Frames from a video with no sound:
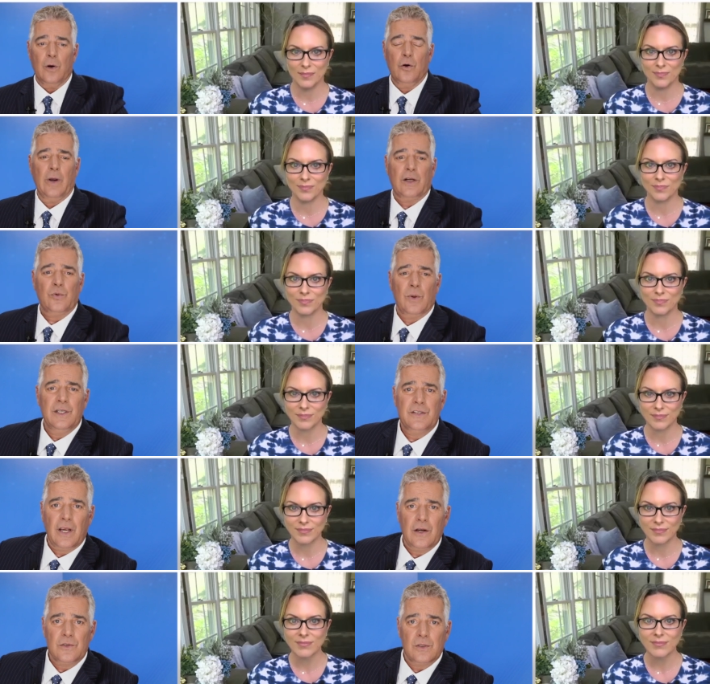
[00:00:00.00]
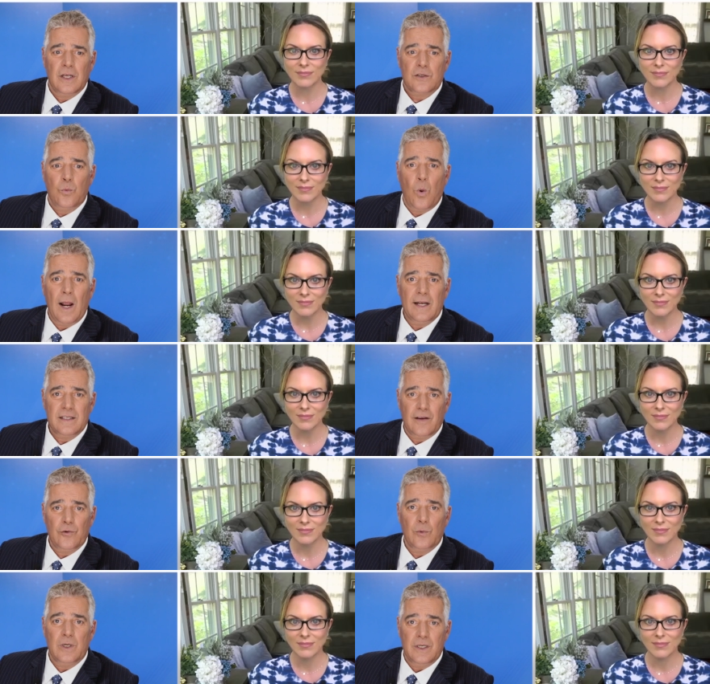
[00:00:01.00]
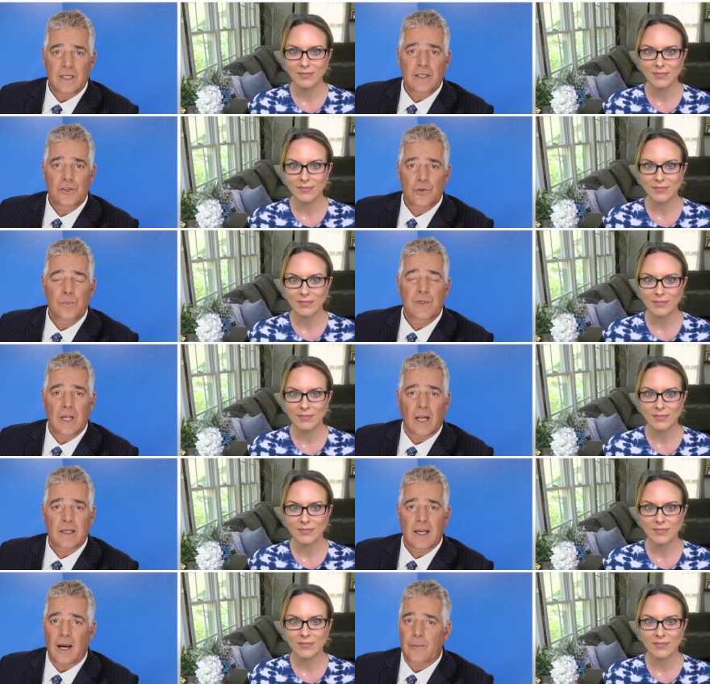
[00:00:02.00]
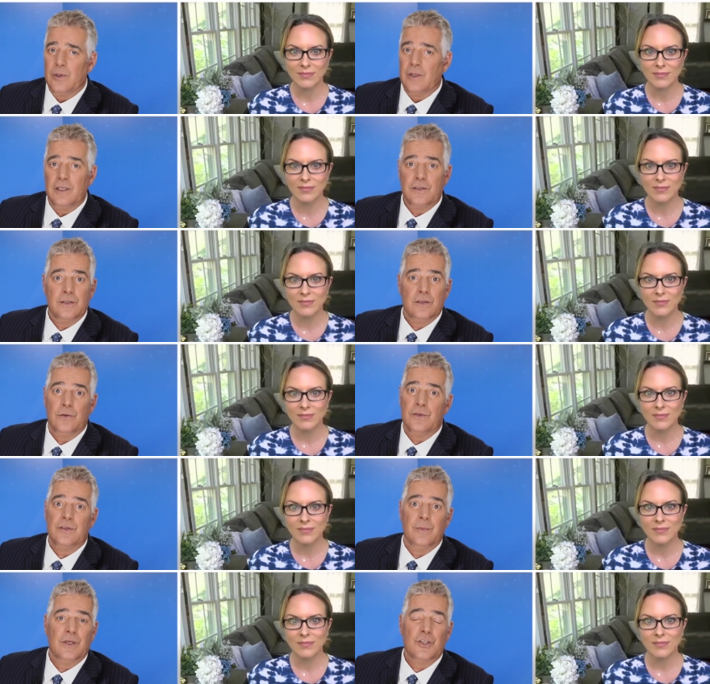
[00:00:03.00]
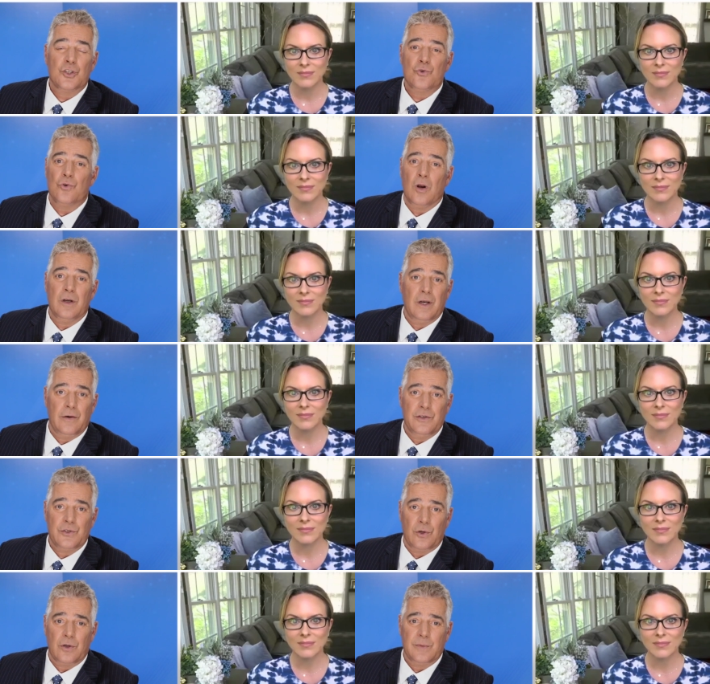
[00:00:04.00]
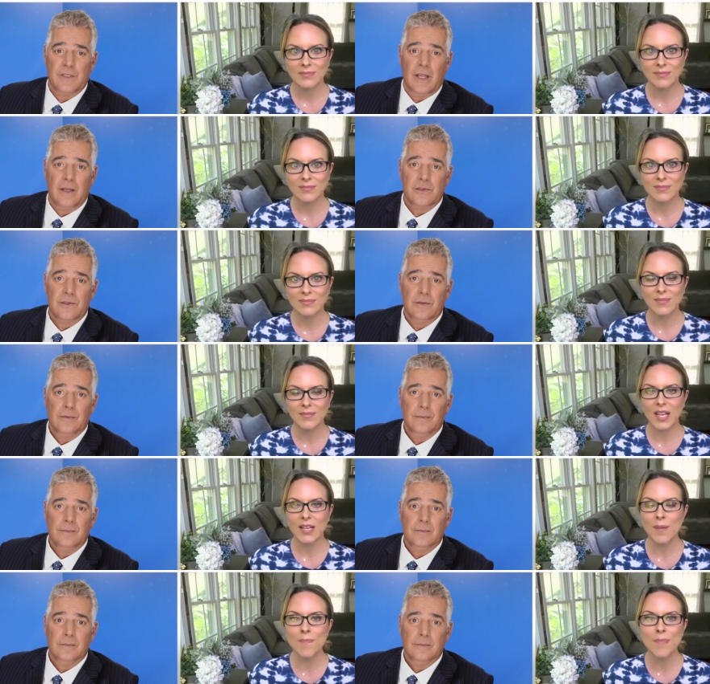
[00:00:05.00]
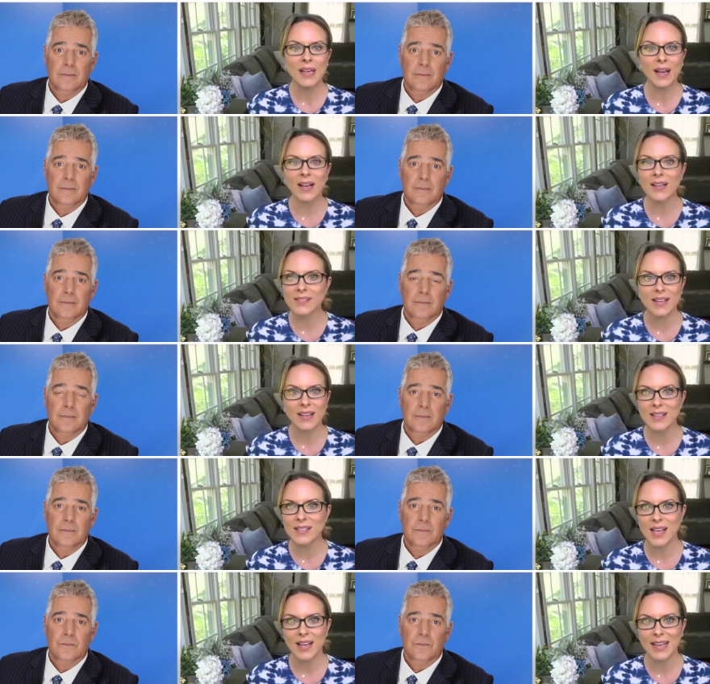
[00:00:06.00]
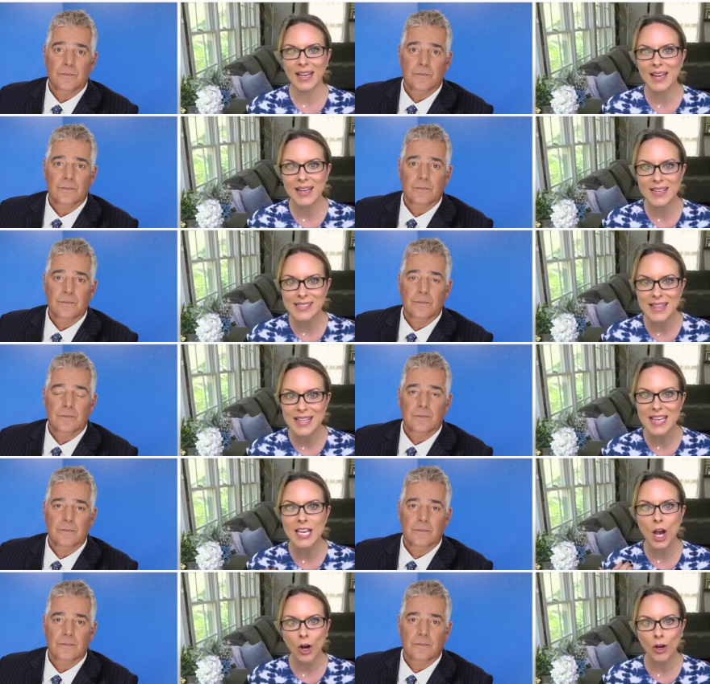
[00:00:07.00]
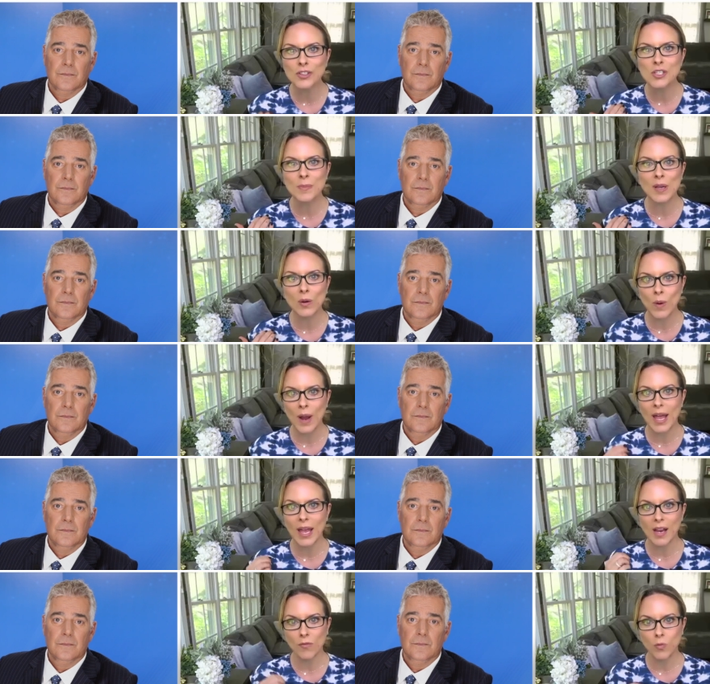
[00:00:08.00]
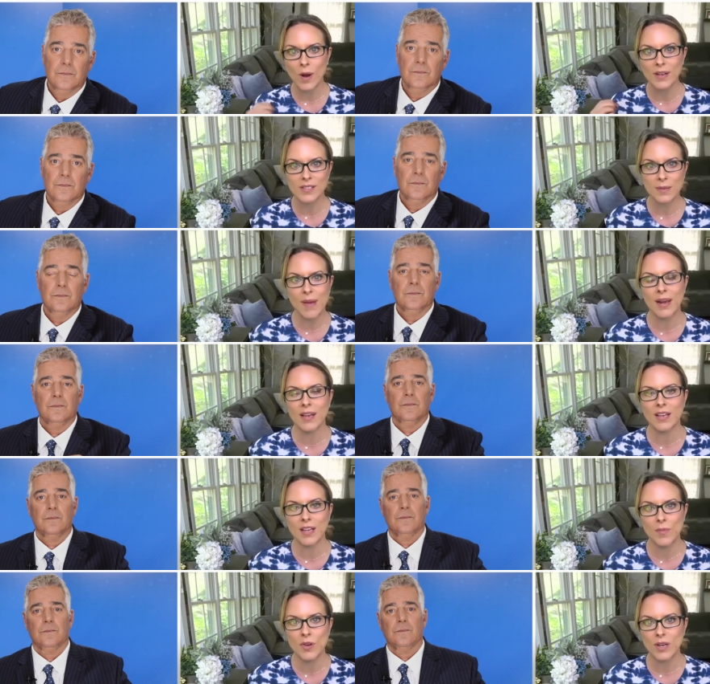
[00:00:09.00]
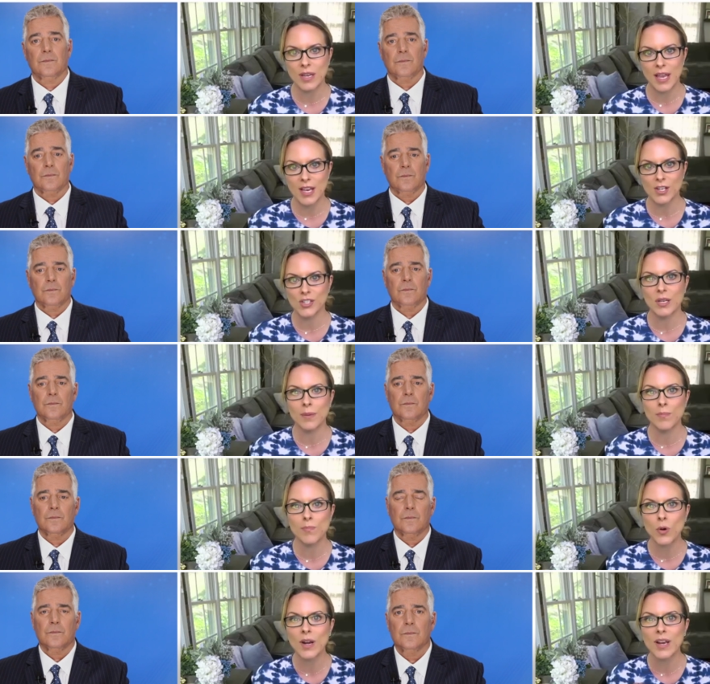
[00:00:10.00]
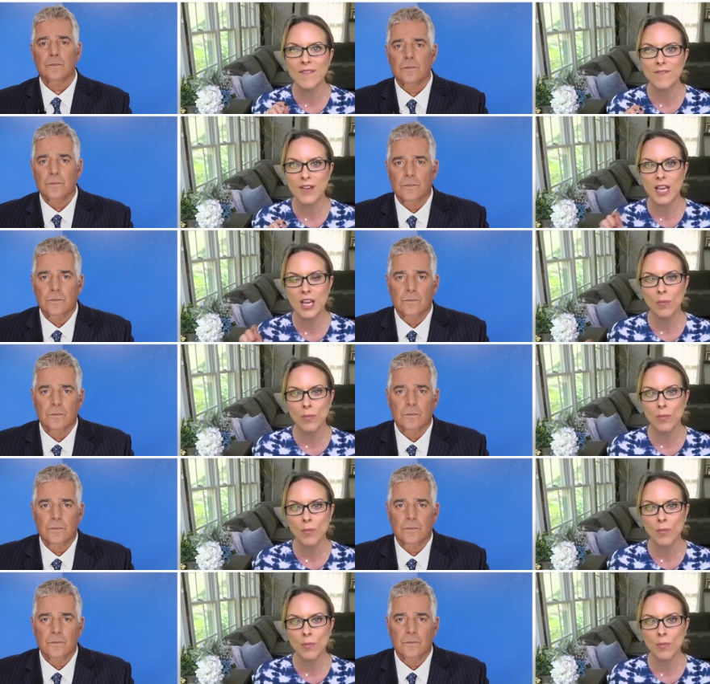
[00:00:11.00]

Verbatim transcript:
Speaker 1: real quick, 20 seconds or less, why does everyone need to be on camera unless there is some extraordinary circumstance?
Speaker 2: because like i said it is the ultimate way of one to many communication putting video